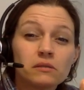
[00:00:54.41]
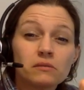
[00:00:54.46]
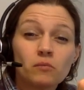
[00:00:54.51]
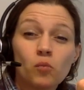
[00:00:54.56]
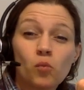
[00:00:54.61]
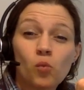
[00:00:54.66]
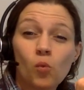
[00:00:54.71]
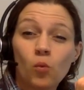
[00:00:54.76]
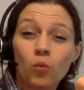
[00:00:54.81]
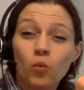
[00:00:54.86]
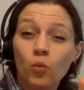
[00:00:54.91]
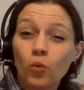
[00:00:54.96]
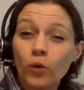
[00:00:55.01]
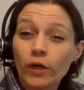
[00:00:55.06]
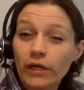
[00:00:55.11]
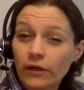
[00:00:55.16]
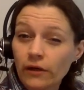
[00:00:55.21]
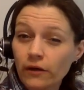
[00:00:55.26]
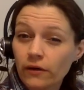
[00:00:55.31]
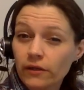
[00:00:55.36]

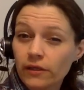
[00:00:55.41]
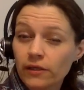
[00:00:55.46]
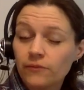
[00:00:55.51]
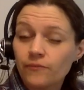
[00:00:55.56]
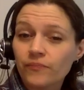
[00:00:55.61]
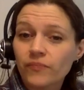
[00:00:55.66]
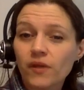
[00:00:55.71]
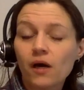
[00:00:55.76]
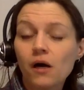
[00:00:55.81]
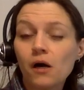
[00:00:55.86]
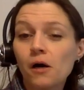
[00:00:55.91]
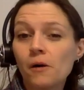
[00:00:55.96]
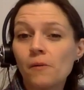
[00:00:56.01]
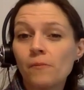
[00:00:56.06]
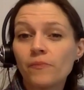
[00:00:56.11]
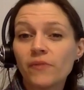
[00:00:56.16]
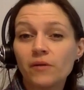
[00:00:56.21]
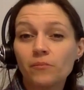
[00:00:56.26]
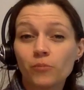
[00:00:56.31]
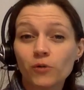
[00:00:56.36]
weird.
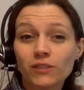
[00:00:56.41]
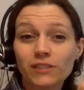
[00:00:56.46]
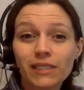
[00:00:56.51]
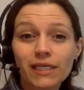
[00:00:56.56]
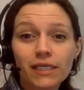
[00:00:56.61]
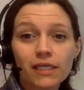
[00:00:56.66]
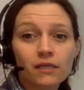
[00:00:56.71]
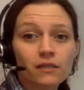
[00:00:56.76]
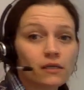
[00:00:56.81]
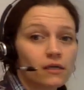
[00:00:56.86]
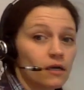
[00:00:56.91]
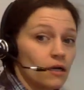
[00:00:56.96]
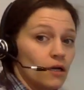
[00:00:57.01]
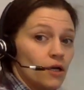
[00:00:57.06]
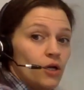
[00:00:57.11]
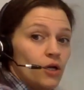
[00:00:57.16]
In particular,